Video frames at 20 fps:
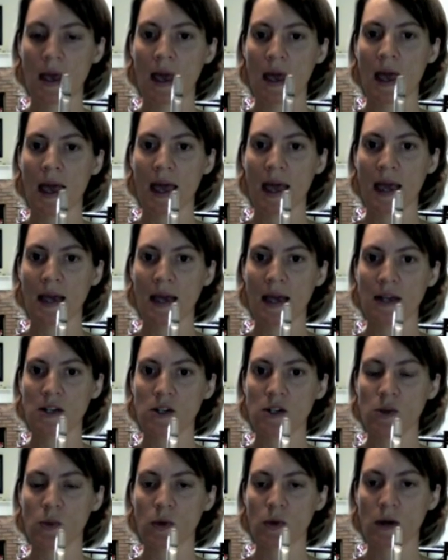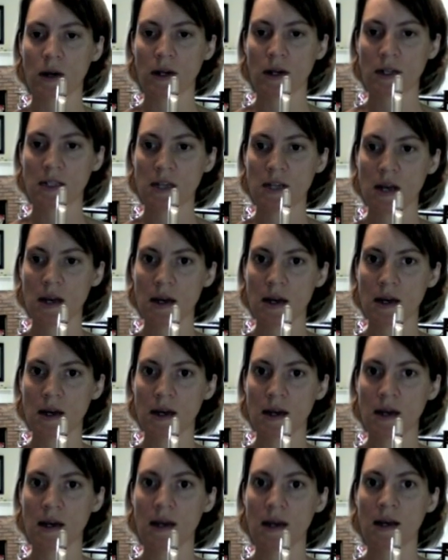and we're going to tongue,
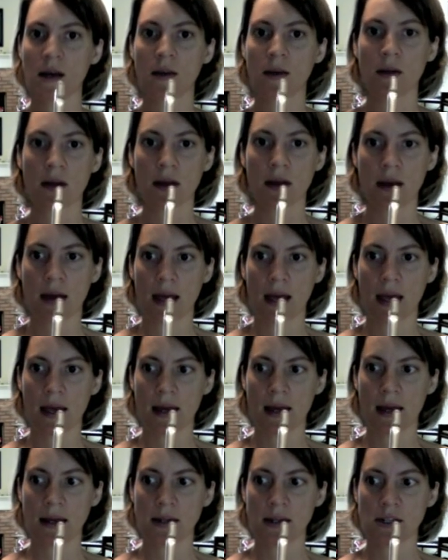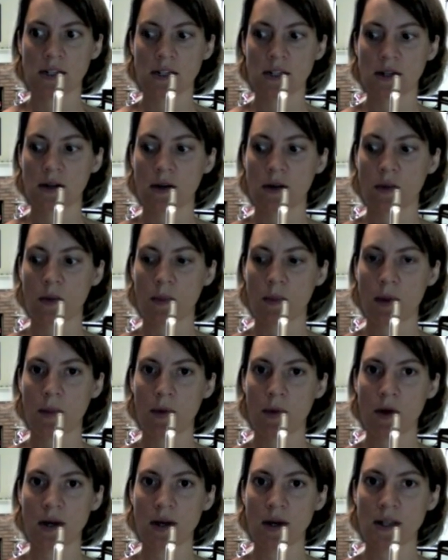and
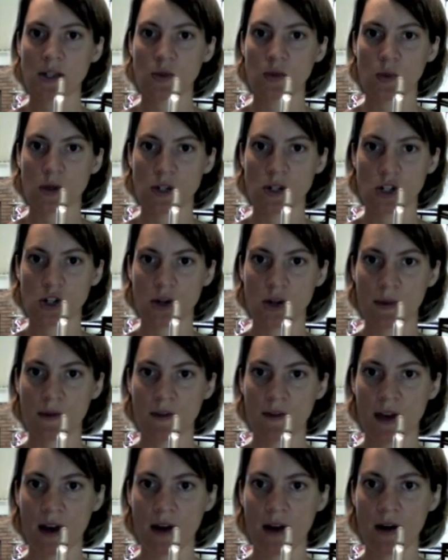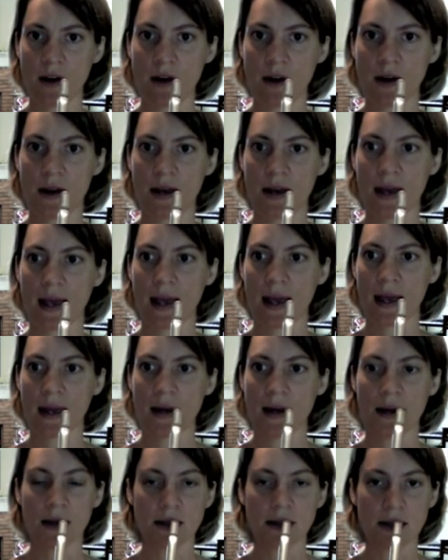remember it's one stream of air,
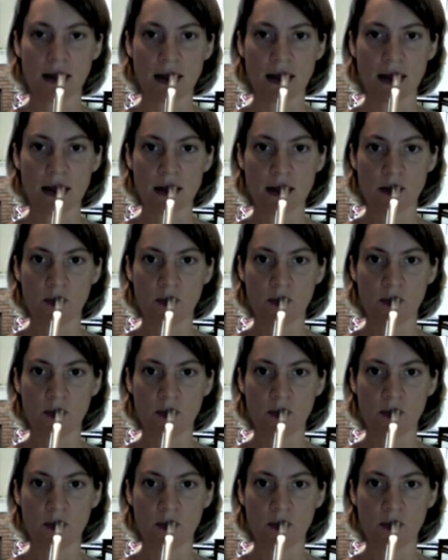and it's like this.